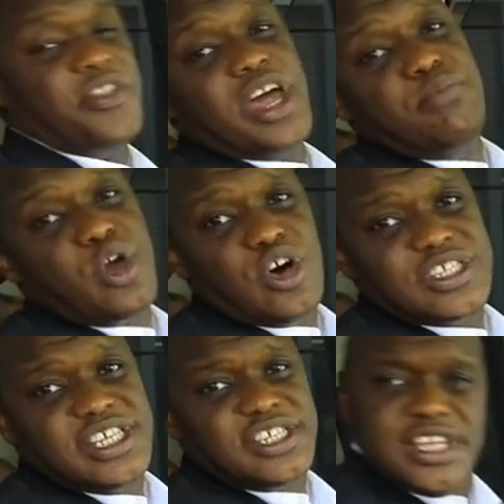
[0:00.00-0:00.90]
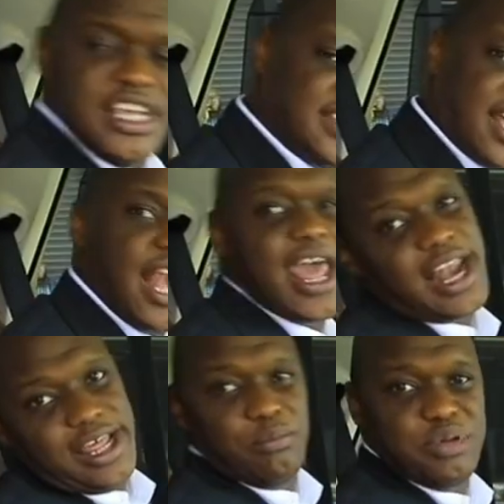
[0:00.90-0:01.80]
And then because this is
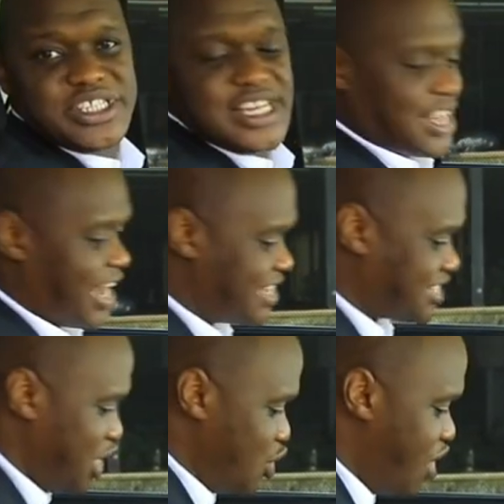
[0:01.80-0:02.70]
clearly business class,